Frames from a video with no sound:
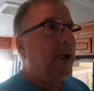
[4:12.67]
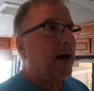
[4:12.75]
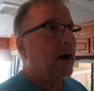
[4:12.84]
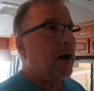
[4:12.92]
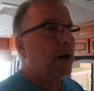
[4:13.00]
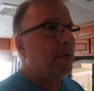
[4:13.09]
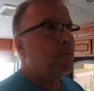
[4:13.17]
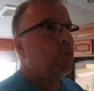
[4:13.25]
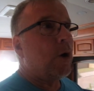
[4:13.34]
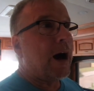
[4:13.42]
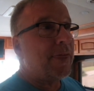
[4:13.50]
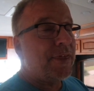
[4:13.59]

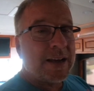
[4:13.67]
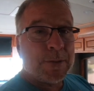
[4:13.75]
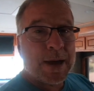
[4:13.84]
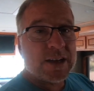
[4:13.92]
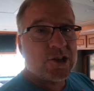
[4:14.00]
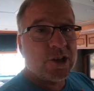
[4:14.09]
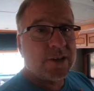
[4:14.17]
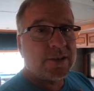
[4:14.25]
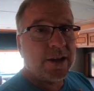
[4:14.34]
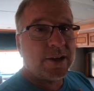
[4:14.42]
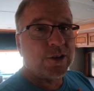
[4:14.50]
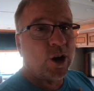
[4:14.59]
I think I'm actually going to
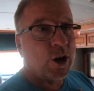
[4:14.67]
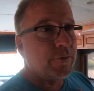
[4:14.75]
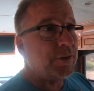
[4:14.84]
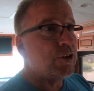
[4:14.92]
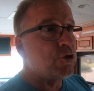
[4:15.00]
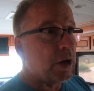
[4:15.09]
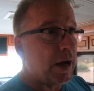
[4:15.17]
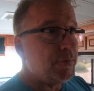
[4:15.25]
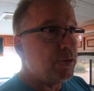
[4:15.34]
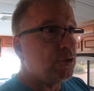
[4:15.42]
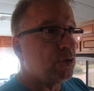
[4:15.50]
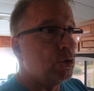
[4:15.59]
take an RV
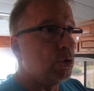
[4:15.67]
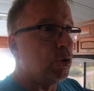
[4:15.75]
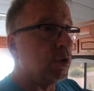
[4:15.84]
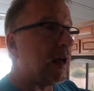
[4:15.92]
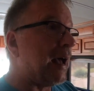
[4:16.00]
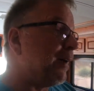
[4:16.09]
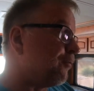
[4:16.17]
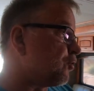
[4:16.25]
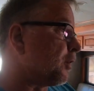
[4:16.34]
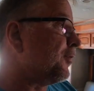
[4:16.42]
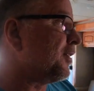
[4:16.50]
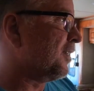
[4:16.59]
driving school. I have driven